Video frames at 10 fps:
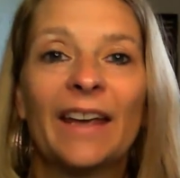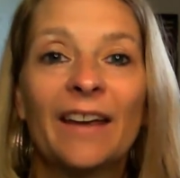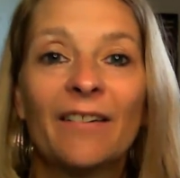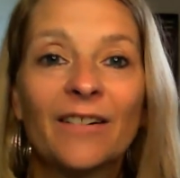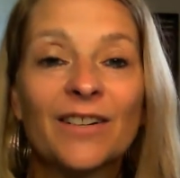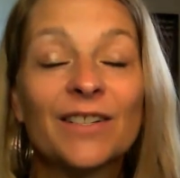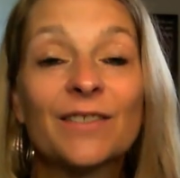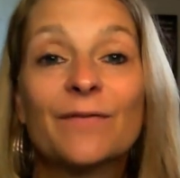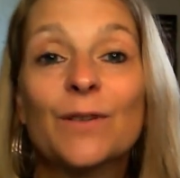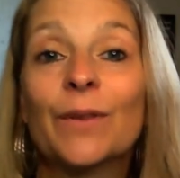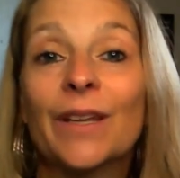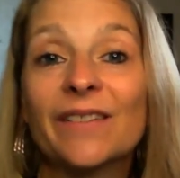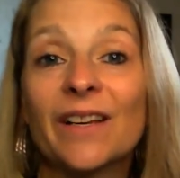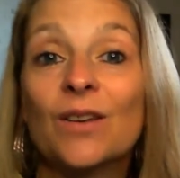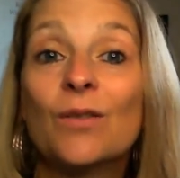here are just a few
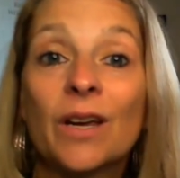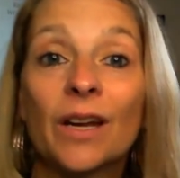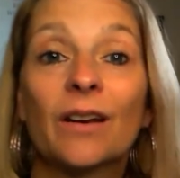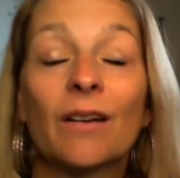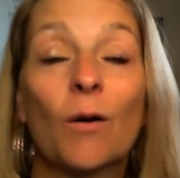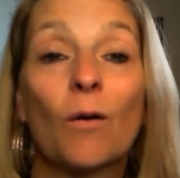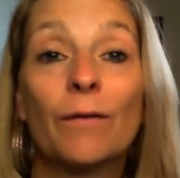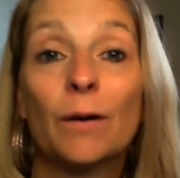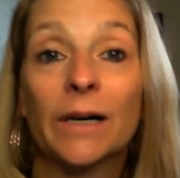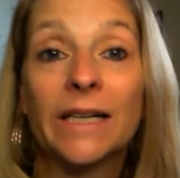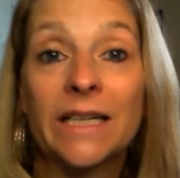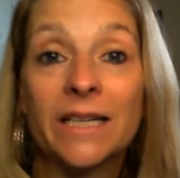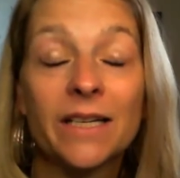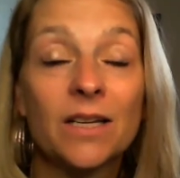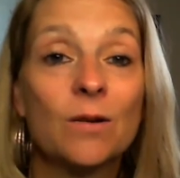things that you can, or a few
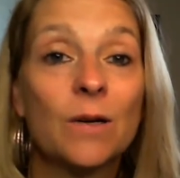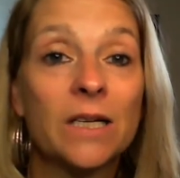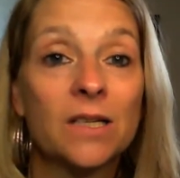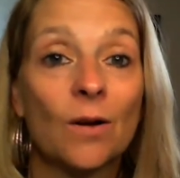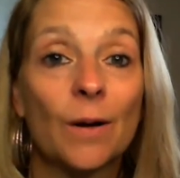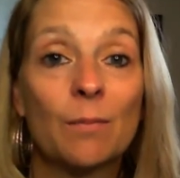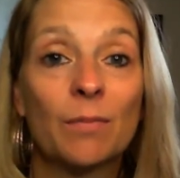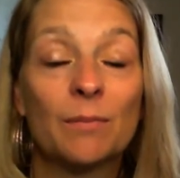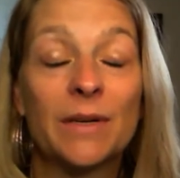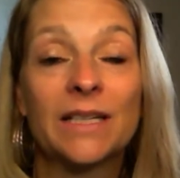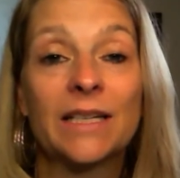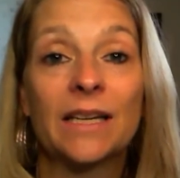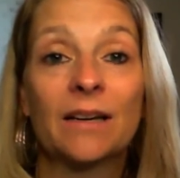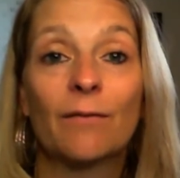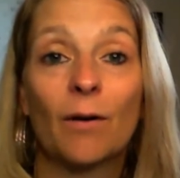ideas that you can start
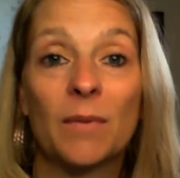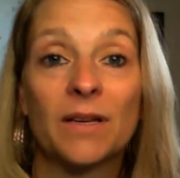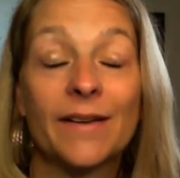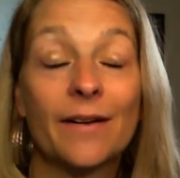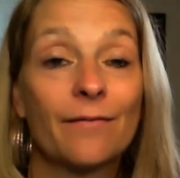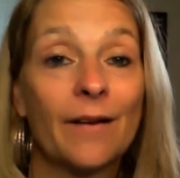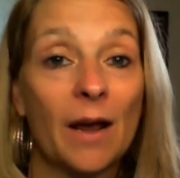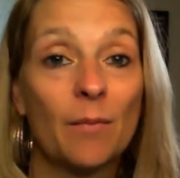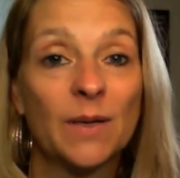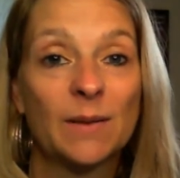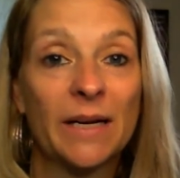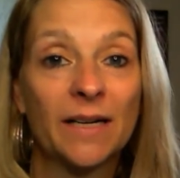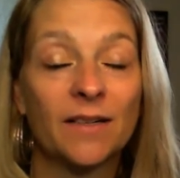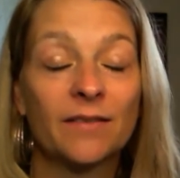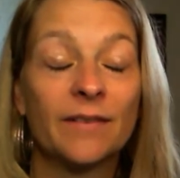implementing from a self-care
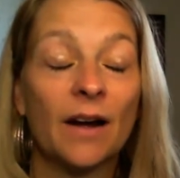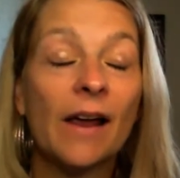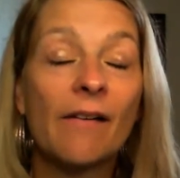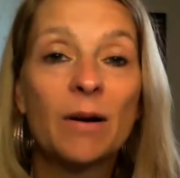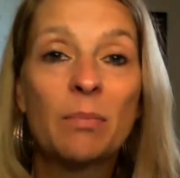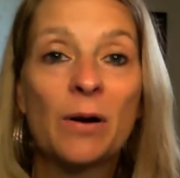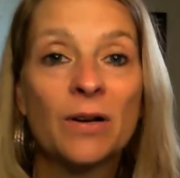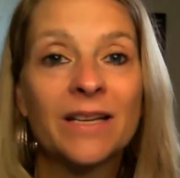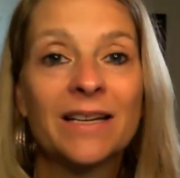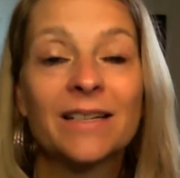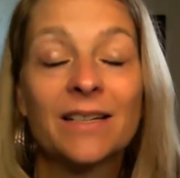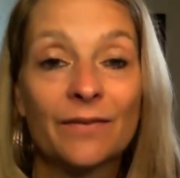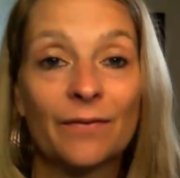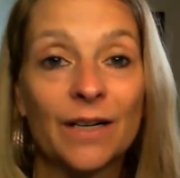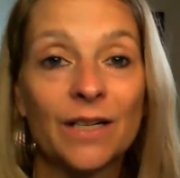perspective. Now, every person is
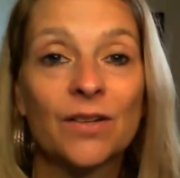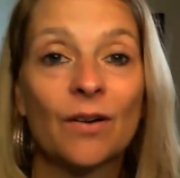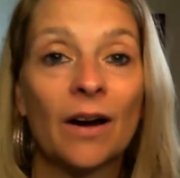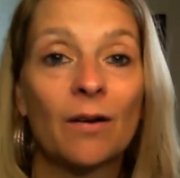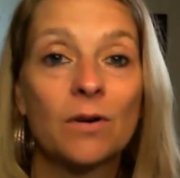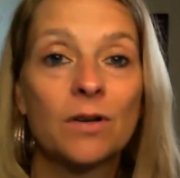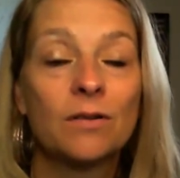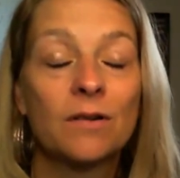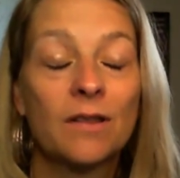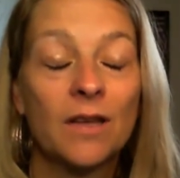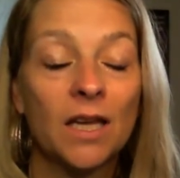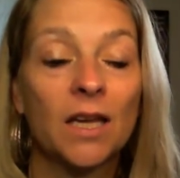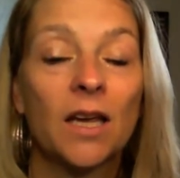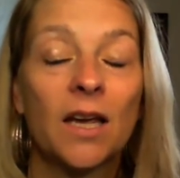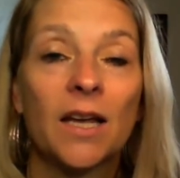different, so I don't want you to
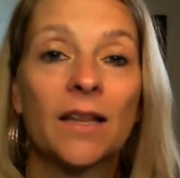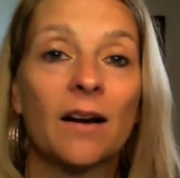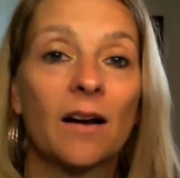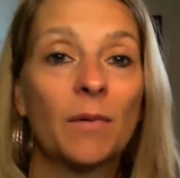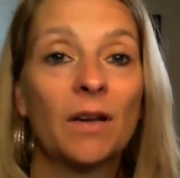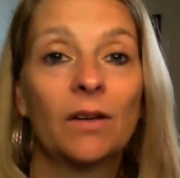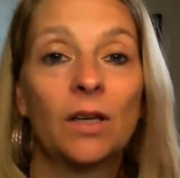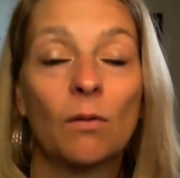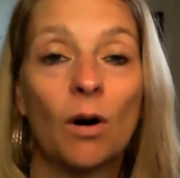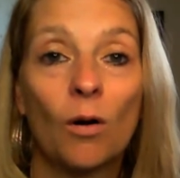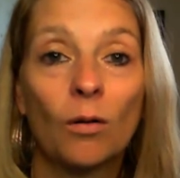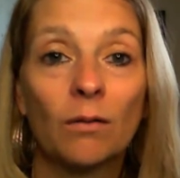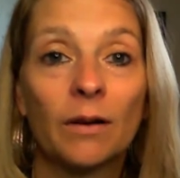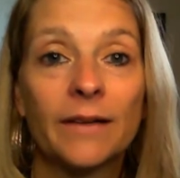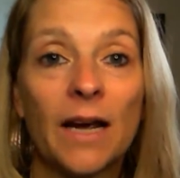think that I'm giving you a
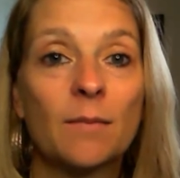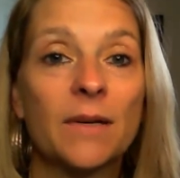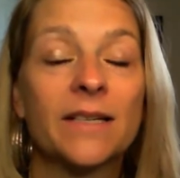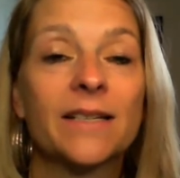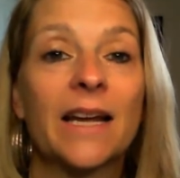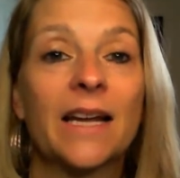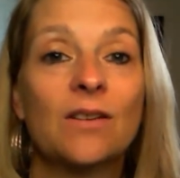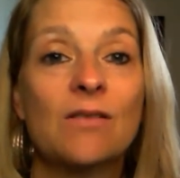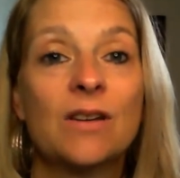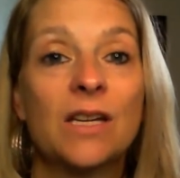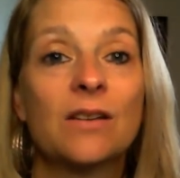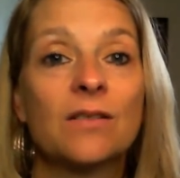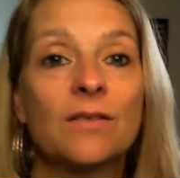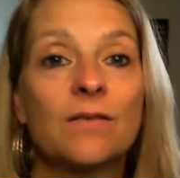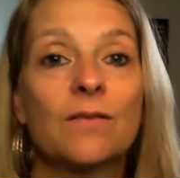whole damn list and you
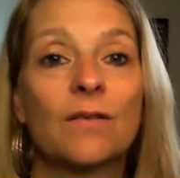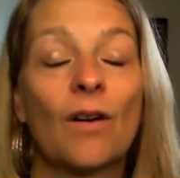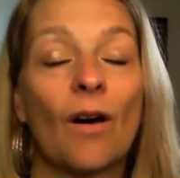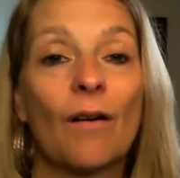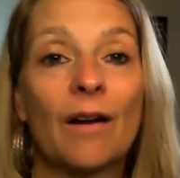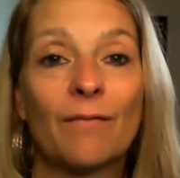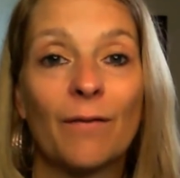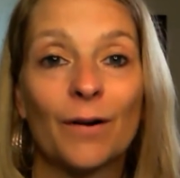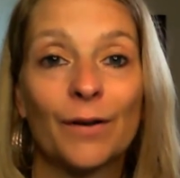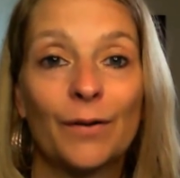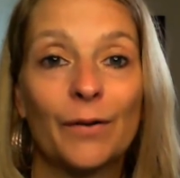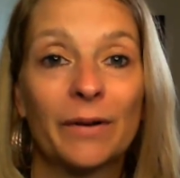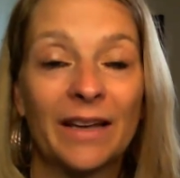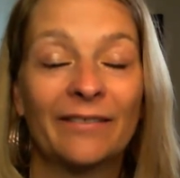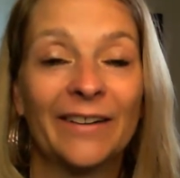need to go and follow through
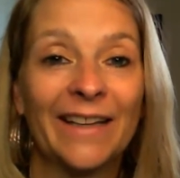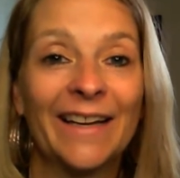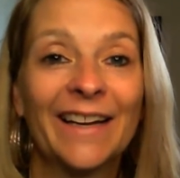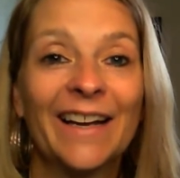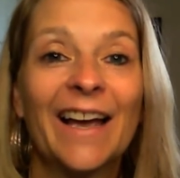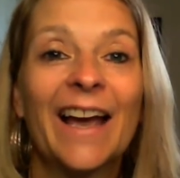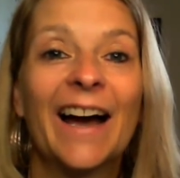with everything.